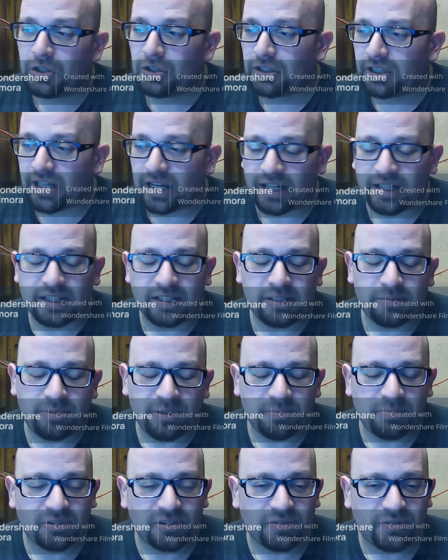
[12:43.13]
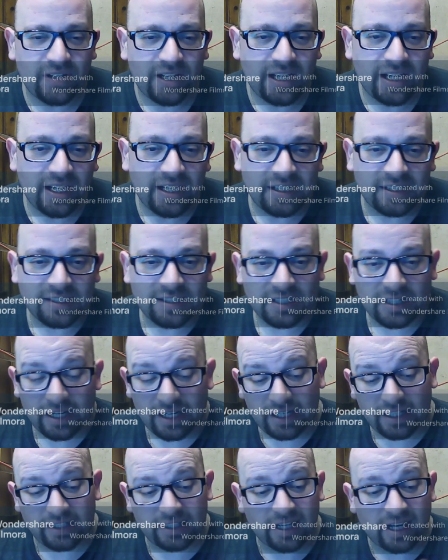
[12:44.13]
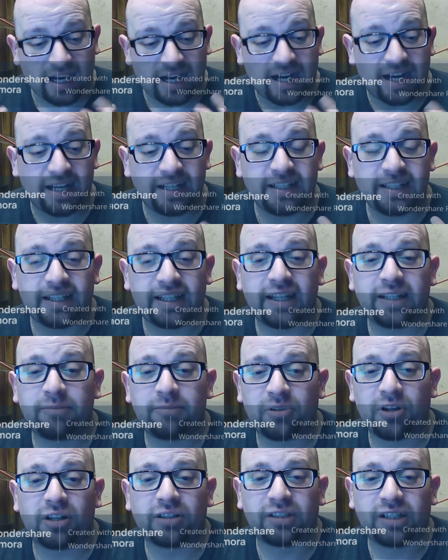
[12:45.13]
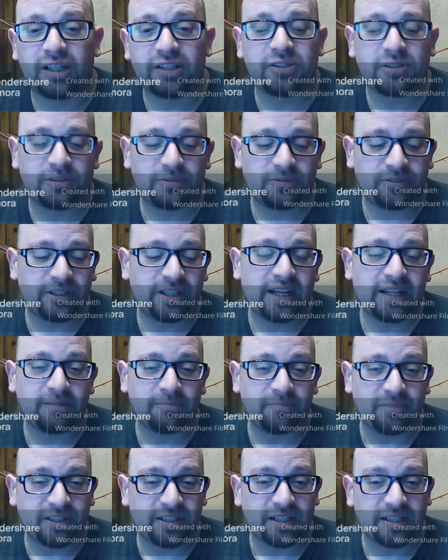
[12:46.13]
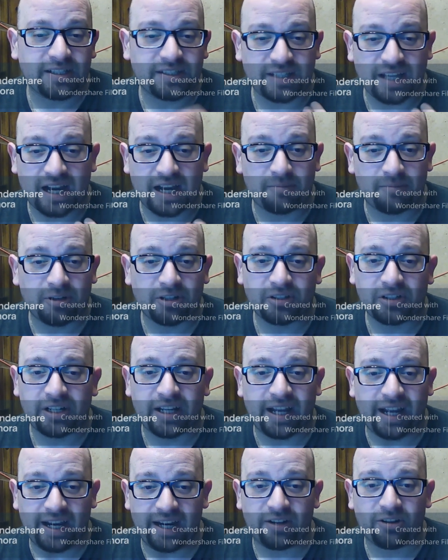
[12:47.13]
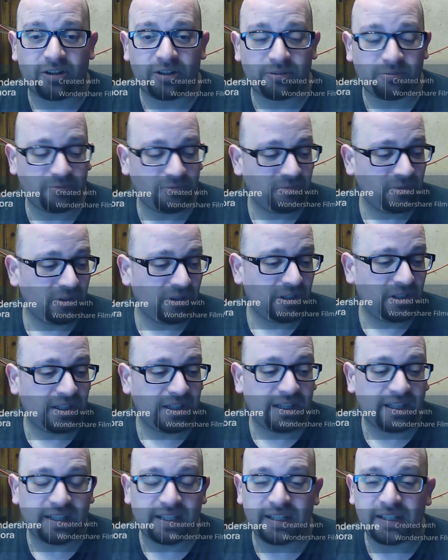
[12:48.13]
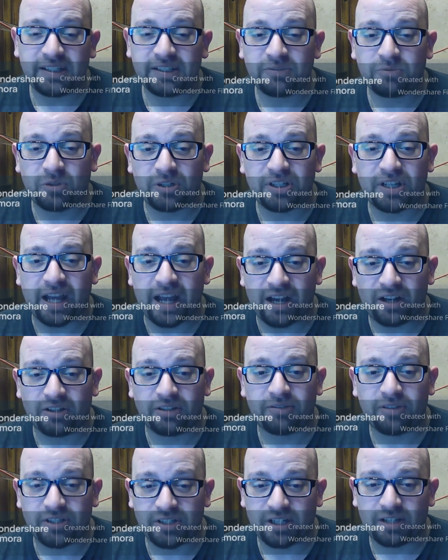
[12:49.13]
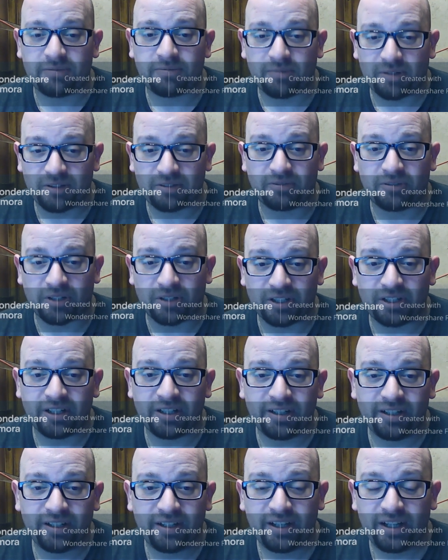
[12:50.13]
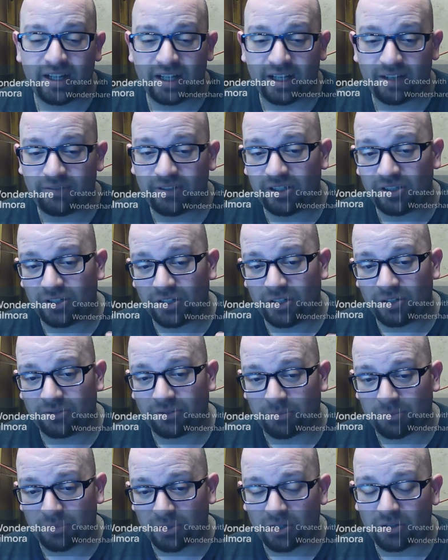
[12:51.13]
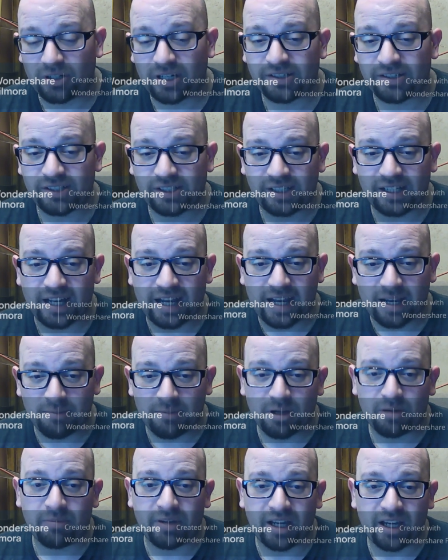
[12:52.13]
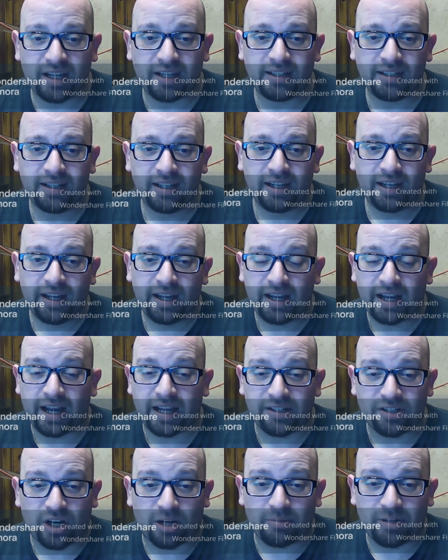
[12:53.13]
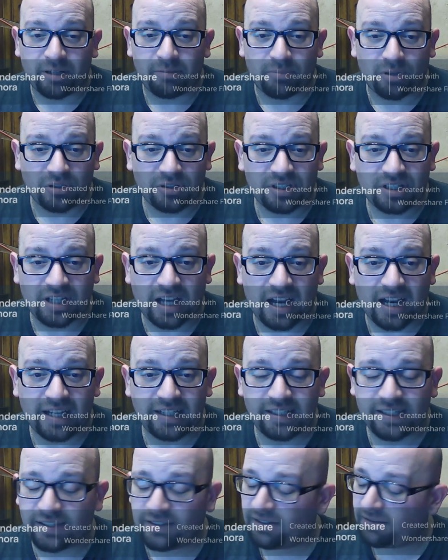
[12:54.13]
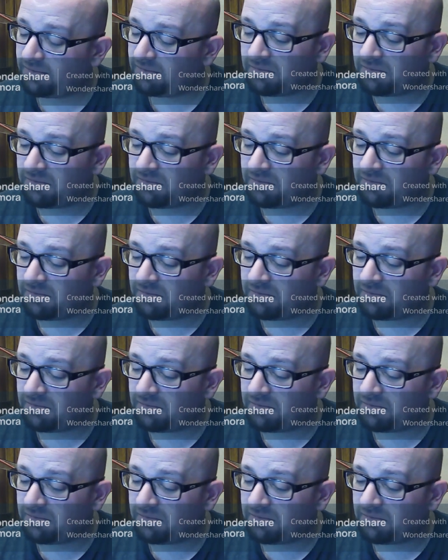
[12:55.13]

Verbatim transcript: getting into people's face. Hey, I like Brock Lesnar for that because I'm not going to hate on him. He is one hell of a tough motherfucker. If he can go from pro wrestling to MMA and dominate both sides,